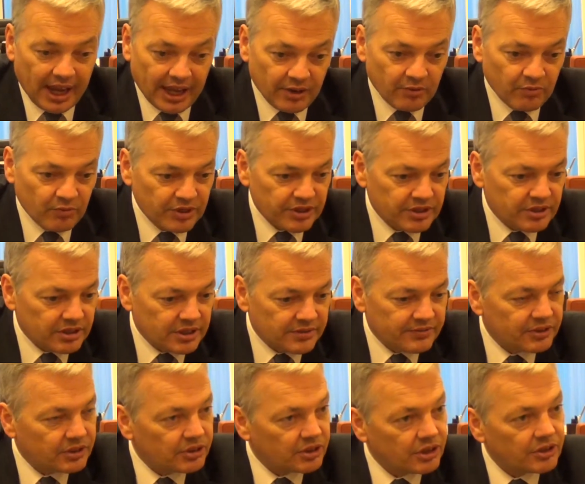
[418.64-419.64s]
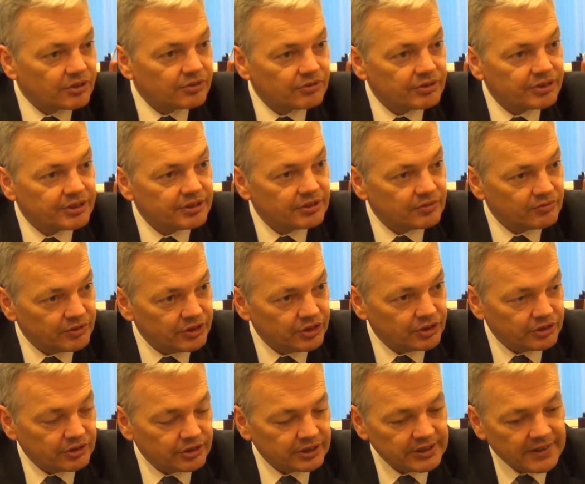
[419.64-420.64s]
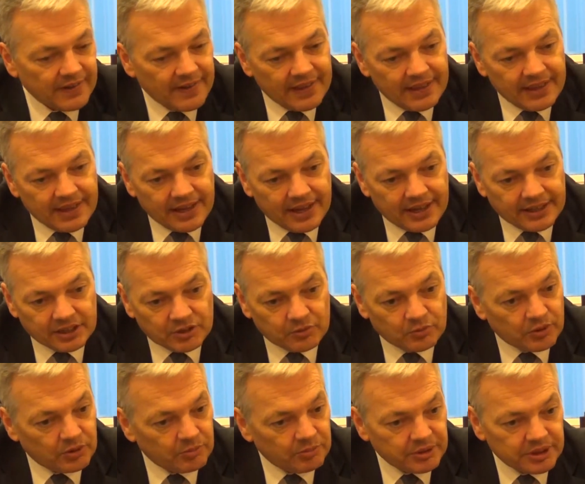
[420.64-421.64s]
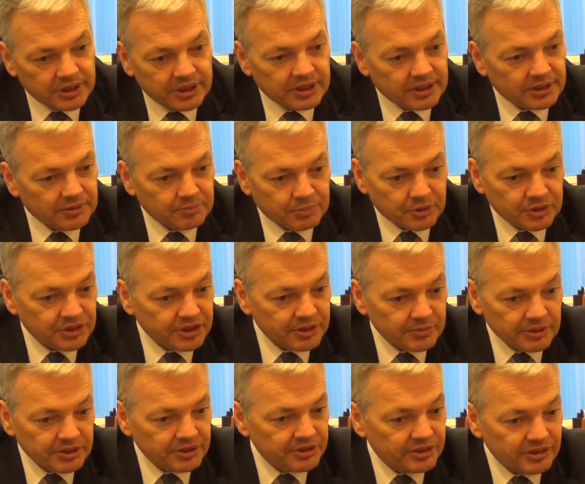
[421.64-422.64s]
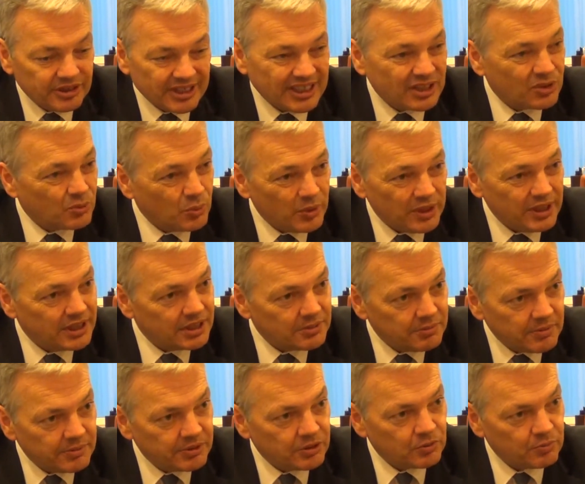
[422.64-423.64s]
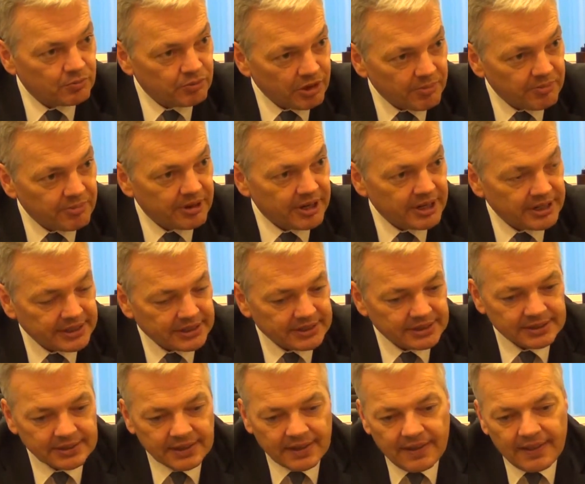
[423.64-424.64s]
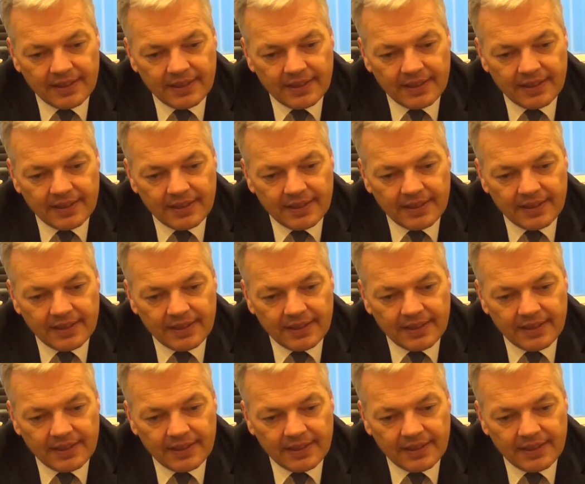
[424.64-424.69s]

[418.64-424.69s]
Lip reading: and with the different countries in the regions. And it will be possible in the next weeks maybe to prepare that